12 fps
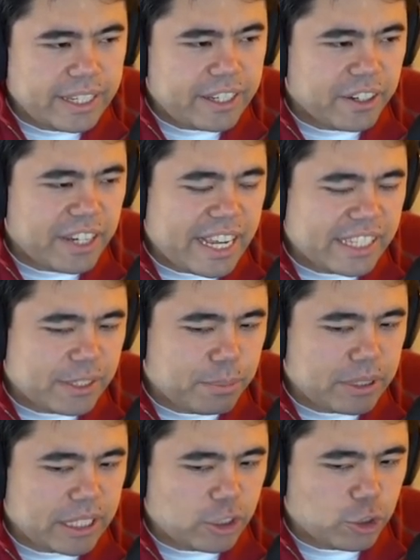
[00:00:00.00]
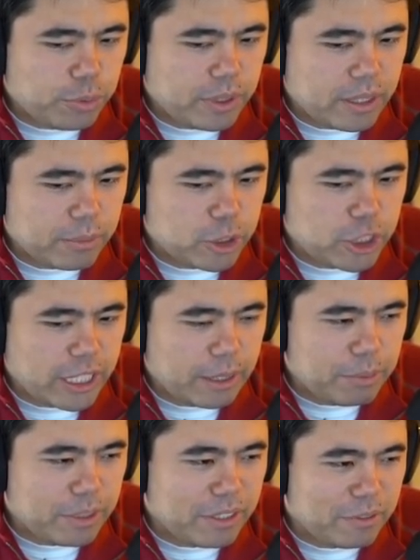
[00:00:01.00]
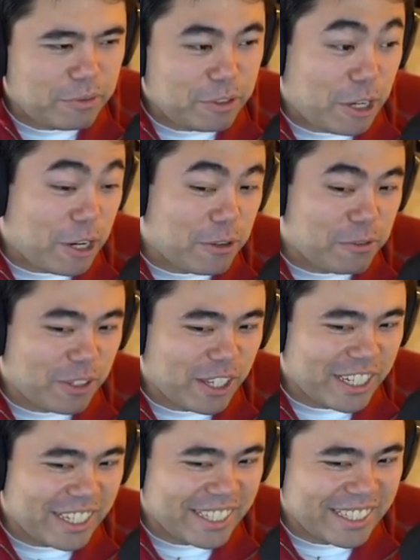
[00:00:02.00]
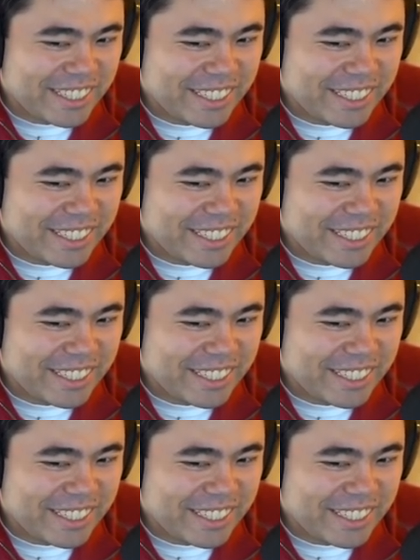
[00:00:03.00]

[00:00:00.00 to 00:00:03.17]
Gary has the potential to become a champion very funny